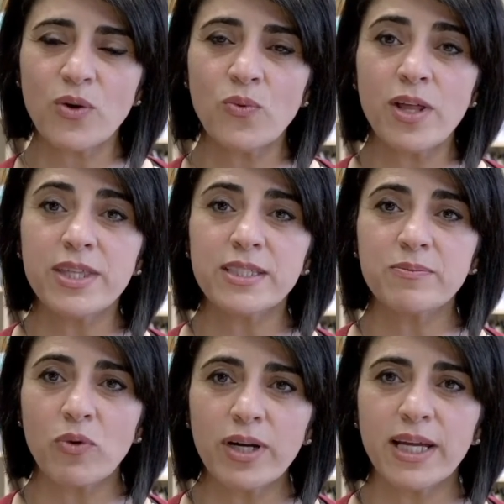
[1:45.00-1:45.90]
Well, this
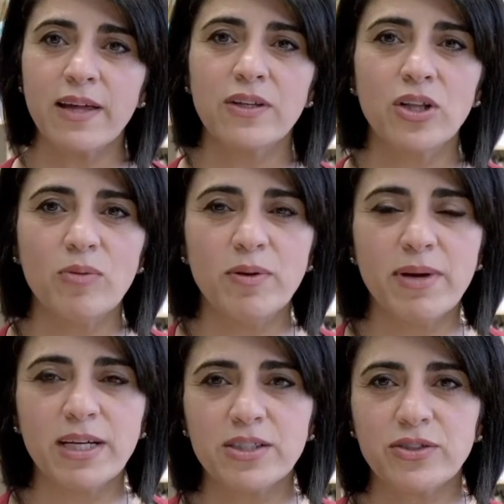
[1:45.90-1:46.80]
morning on the Global
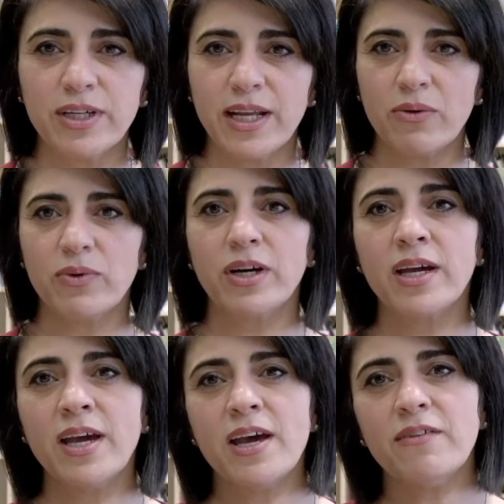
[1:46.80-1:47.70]
Montessori
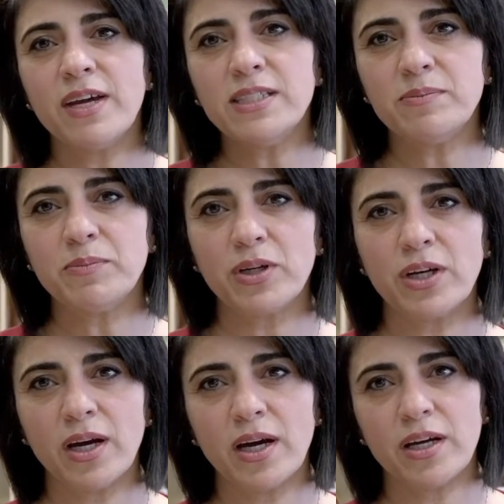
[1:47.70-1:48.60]
Network
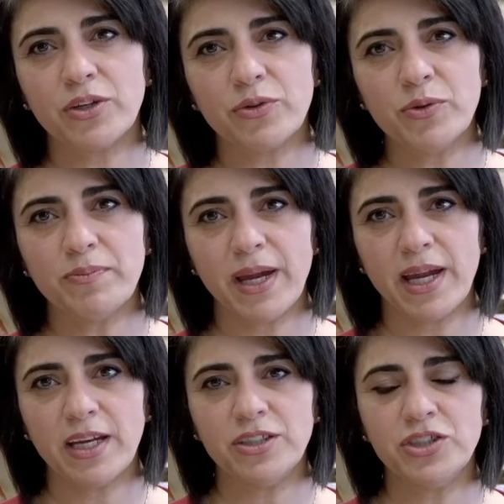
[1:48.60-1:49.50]
Facebook uh, group
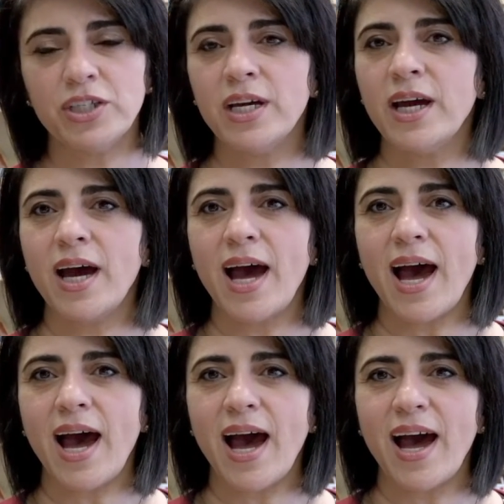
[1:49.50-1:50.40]
page,
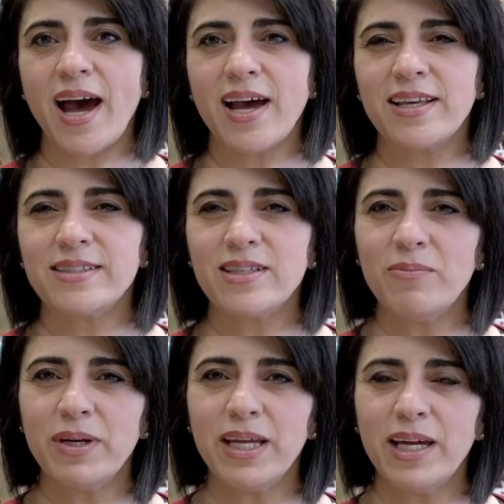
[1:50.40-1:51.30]

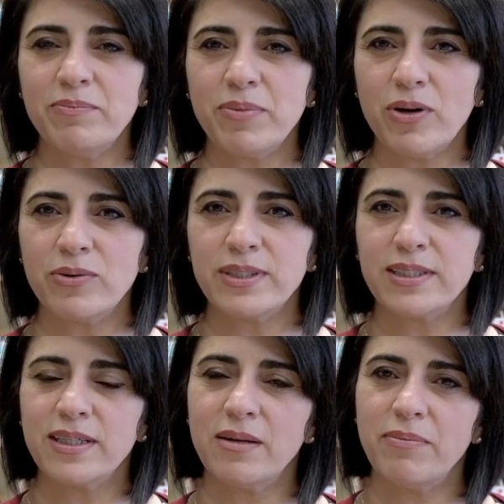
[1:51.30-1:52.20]
somebody had
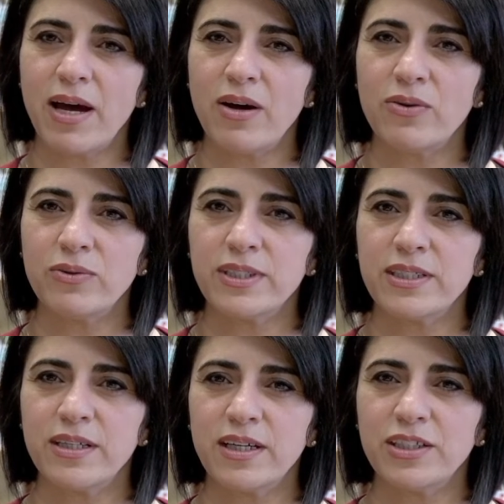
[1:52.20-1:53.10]
posted
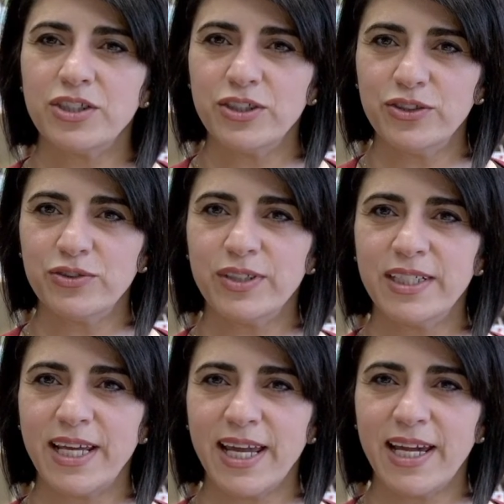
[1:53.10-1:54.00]
about
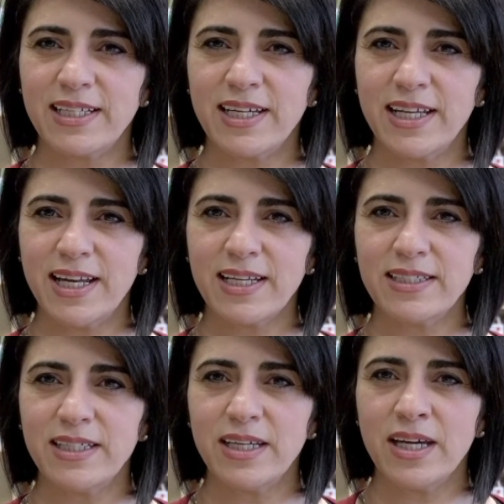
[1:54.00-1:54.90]
children and
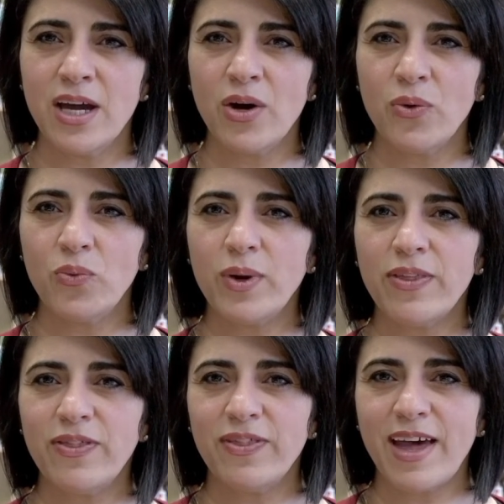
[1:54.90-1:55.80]
connecting
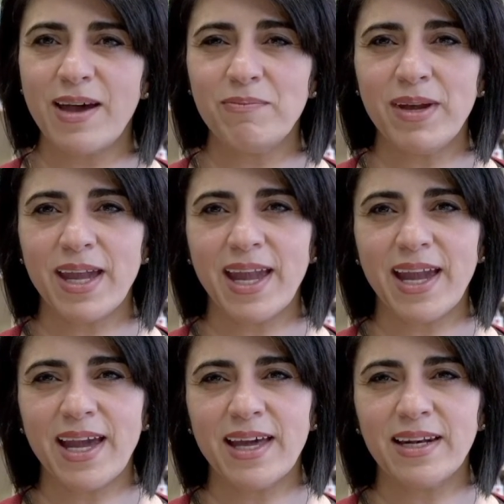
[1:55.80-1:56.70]
with them
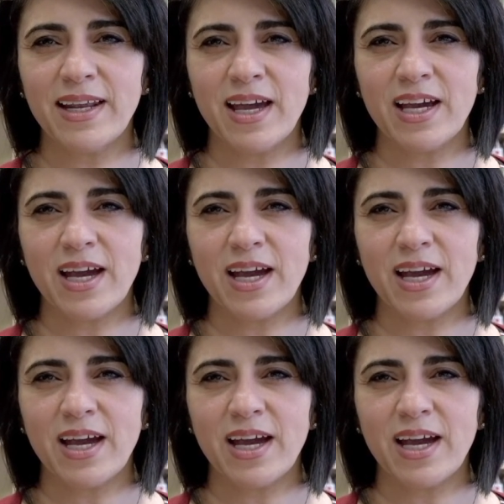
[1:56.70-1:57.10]
and